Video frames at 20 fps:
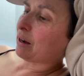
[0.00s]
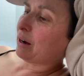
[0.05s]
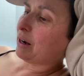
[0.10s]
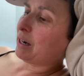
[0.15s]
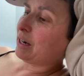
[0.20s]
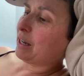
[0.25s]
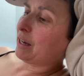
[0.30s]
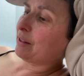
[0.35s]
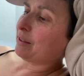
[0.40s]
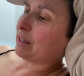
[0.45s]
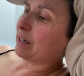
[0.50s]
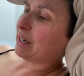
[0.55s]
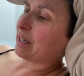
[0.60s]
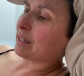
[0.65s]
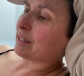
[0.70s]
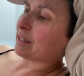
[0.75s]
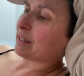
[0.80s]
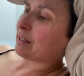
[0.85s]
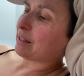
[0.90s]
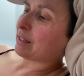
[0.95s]
I learned the
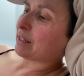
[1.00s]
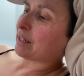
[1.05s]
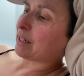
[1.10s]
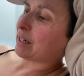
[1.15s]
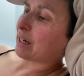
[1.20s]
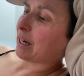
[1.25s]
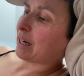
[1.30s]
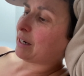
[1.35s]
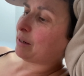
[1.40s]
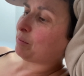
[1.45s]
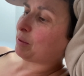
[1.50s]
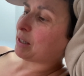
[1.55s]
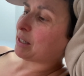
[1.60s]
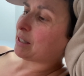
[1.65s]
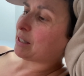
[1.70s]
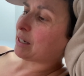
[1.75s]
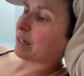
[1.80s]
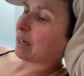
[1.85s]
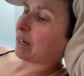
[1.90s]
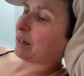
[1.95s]
lesson that an animal
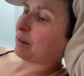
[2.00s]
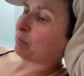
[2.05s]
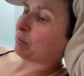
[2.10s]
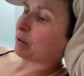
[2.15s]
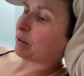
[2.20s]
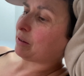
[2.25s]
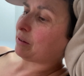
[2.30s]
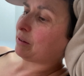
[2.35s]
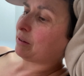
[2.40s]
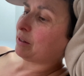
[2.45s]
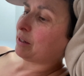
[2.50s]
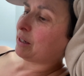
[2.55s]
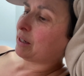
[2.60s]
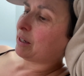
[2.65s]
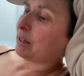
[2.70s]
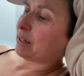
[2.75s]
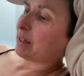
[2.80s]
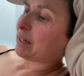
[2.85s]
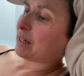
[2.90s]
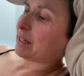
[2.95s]
is an animal,
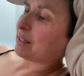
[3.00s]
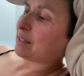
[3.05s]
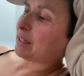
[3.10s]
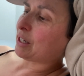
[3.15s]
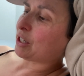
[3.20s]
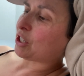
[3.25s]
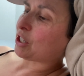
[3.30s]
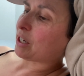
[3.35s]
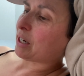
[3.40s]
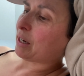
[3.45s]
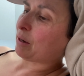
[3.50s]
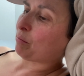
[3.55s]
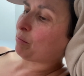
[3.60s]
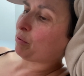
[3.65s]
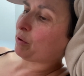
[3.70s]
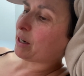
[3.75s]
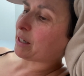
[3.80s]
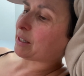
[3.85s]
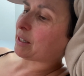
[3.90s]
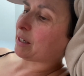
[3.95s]
essentially and
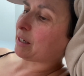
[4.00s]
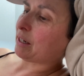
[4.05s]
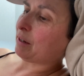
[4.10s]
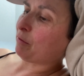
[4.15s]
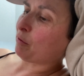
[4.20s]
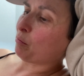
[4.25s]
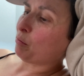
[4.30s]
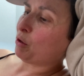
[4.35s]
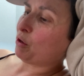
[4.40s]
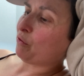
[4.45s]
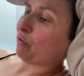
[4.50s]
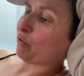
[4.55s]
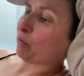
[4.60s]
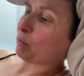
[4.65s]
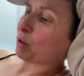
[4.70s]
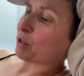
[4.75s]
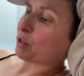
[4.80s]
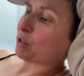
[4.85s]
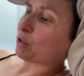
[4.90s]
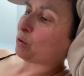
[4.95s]
practically removed
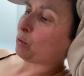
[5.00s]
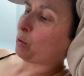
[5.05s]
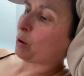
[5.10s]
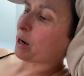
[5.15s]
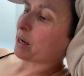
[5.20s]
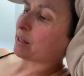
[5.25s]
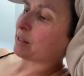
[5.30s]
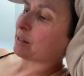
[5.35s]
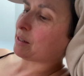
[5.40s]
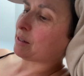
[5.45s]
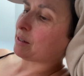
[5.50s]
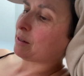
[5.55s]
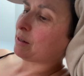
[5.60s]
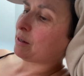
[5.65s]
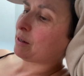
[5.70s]
from us twice,